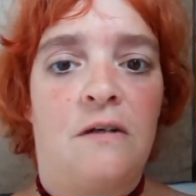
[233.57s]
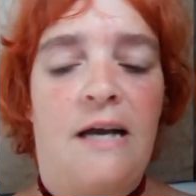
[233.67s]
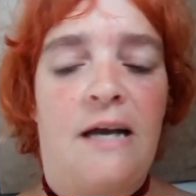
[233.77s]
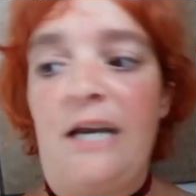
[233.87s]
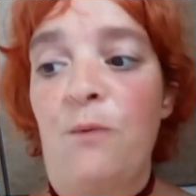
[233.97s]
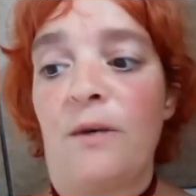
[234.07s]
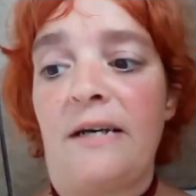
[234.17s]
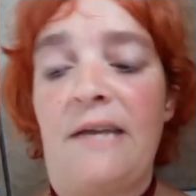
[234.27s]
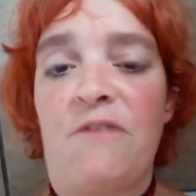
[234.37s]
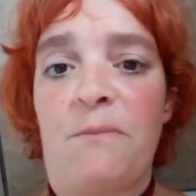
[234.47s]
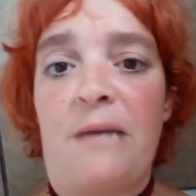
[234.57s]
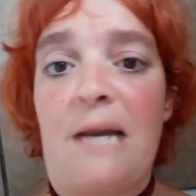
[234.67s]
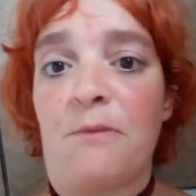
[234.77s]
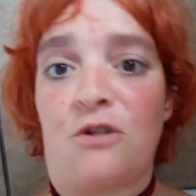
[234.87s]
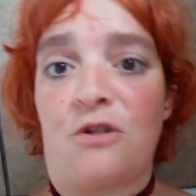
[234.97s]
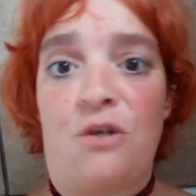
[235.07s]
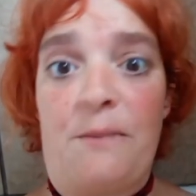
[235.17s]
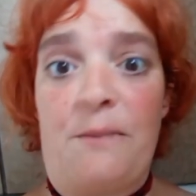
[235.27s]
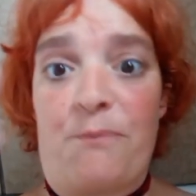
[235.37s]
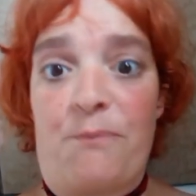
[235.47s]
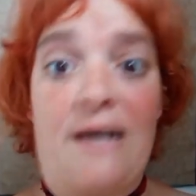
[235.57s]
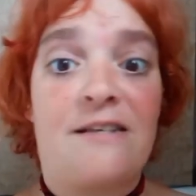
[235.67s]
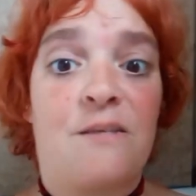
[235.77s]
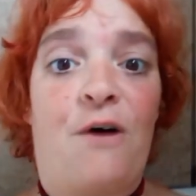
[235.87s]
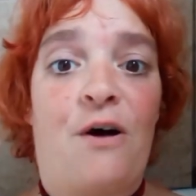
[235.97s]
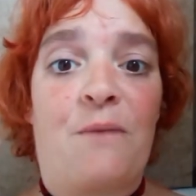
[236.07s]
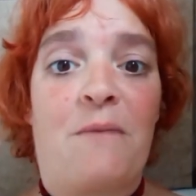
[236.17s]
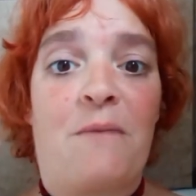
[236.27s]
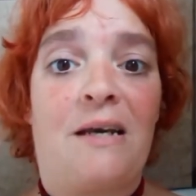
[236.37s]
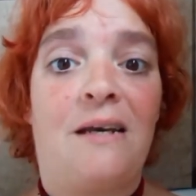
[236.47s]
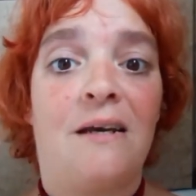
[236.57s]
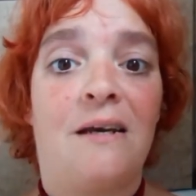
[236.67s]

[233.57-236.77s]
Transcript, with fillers: and he wouldn't even be able to impress upon me